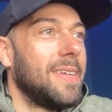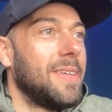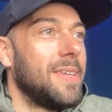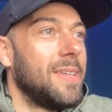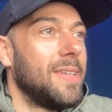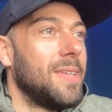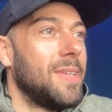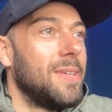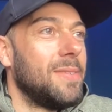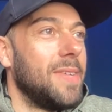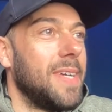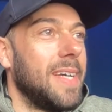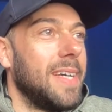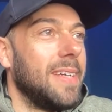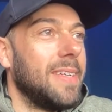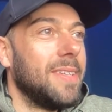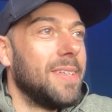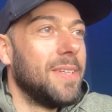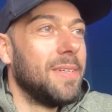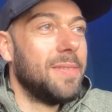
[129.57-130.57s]
Love
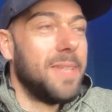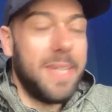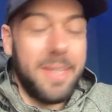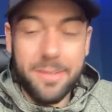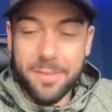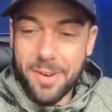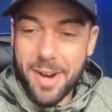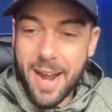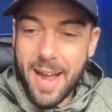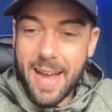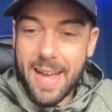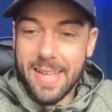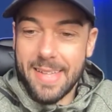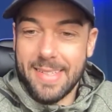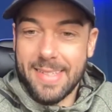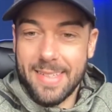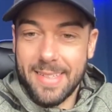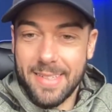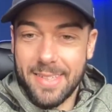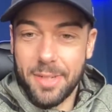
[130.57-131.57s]
it, love it.
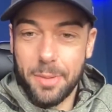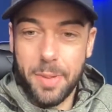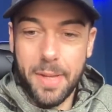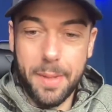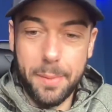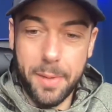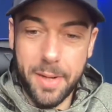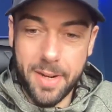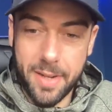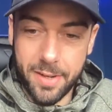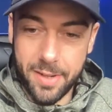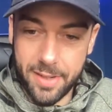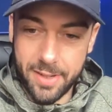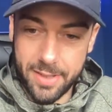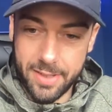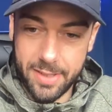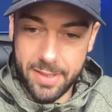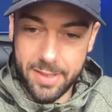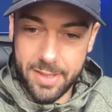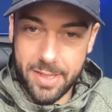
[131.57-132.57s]
Right. Shall we hit
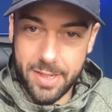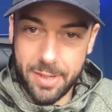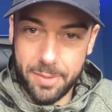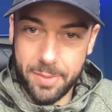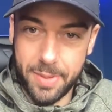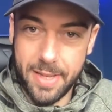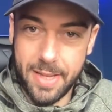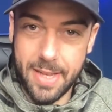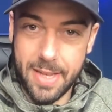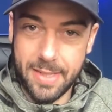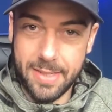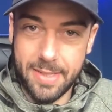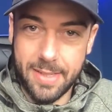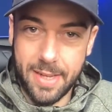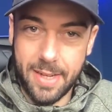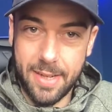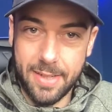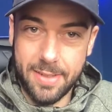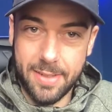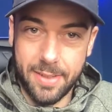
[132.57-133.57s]
record and shall we get
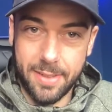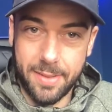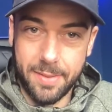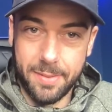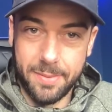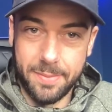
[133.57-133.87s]
started?